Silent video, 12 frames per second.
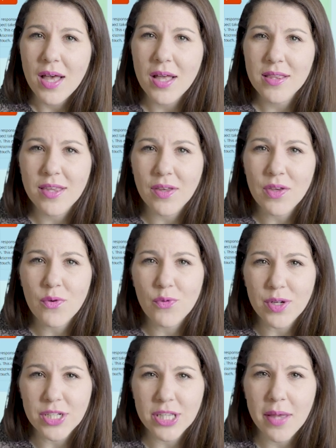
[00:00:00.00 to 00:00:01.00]
until you've
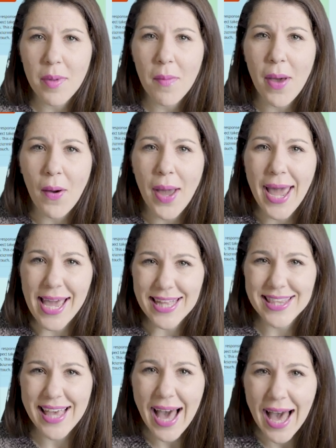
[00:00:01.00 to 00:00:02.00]
reached them about 8
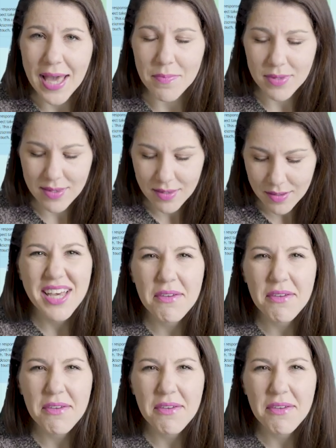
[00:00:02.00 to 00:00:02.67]
times.